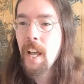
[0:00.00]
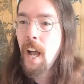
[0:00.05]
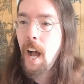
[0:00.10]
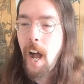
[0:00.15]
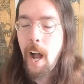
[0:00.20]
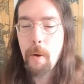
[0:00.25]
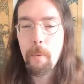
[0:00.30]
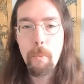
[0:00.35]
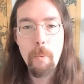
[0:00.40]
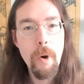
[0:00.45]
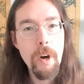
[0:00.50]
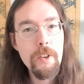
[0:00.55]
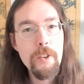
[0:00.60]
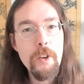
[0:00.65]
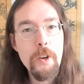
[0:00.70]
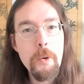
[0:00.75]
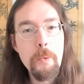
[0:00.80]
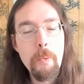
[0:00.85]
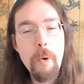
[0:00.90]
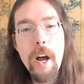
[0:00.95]
I
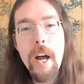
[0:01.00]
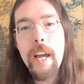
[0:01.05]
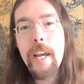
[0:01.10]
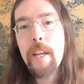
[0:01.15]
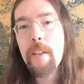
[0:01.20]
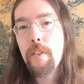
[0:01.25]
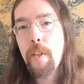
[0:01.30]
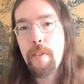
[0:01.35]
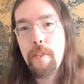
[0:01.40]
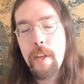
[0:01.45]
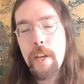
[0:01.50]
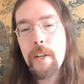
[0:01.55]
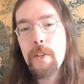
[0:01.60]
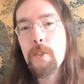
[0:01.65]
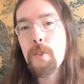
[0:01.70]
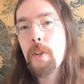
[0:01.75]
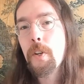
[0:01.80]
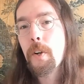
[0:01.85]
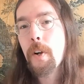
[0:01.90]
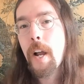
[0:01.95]
wonder why the
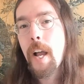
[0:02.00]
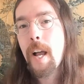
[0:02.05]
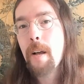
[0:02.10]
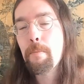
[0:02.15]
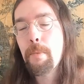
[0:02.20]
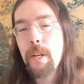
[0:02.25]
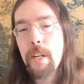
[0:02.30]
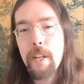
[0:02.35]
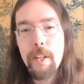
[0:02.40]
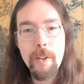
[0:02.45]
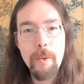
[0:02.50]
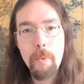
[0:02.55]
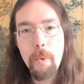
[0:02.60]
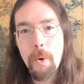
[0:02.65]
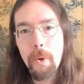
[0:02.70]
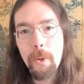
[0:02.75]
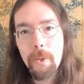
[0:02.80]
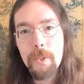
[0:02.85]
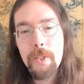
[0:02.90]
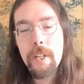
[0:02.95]
things that are happening in the
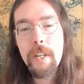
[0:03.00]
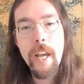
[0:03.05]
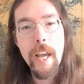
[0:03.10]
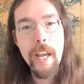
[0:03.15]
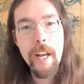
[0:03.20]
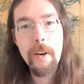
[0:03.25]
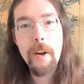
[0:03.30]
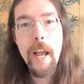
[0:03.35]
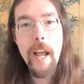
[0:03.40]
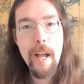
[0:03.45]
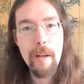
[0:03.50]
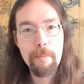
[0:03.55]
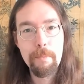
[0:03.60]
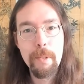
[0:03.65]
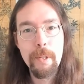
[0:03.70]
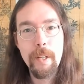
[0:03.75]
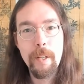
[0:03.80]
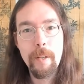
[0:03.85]
world today are happening.